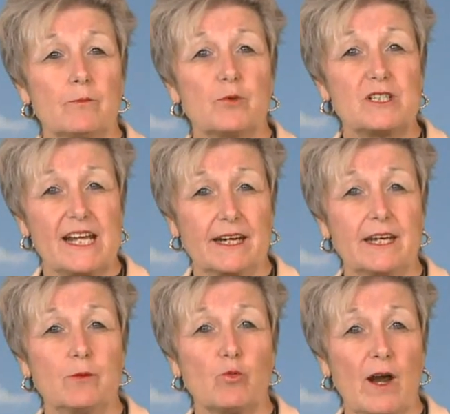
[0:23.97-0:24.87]

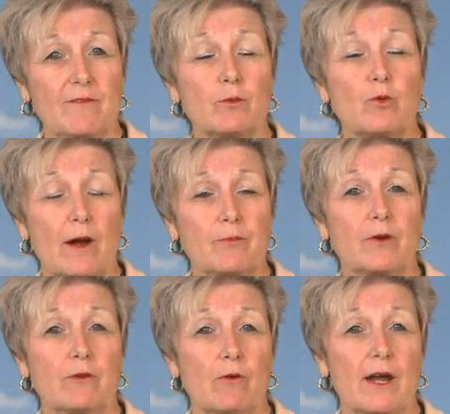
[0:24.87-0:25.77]
protecting private
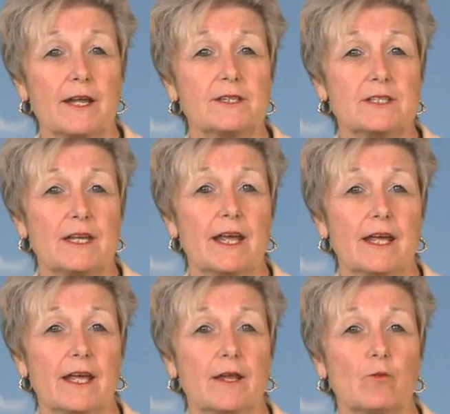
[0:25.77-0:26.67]
property rights
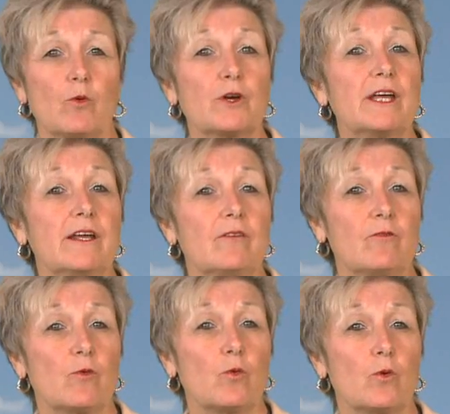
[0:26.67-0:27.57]
and working
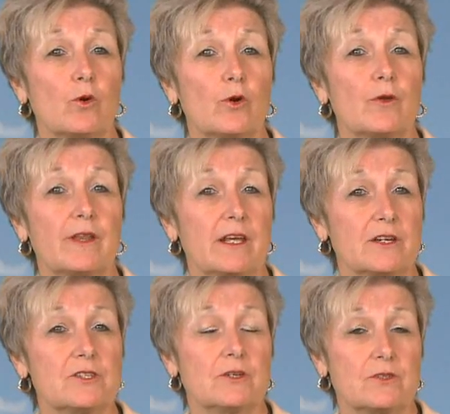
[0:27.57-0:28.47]
for the
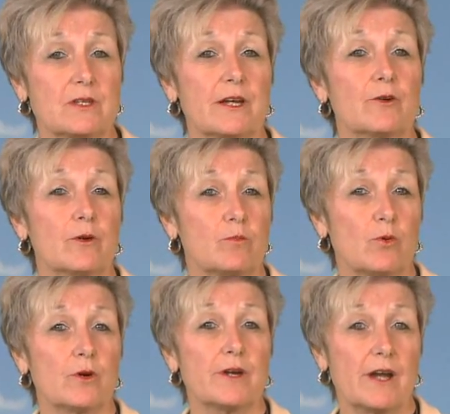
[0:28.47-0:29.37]
issues that are
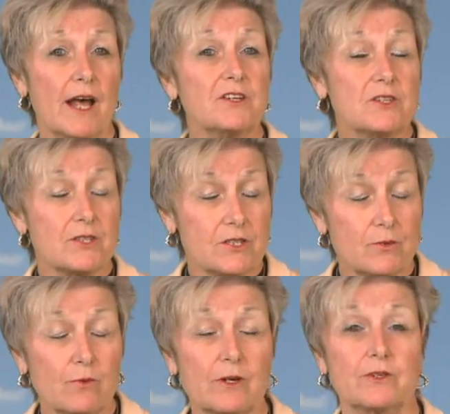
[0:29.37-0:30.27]
important, not just to
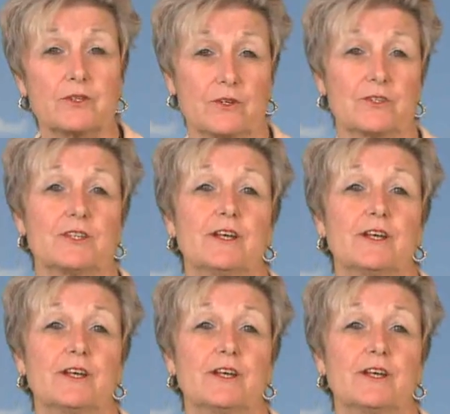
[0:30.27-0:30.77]
realtors,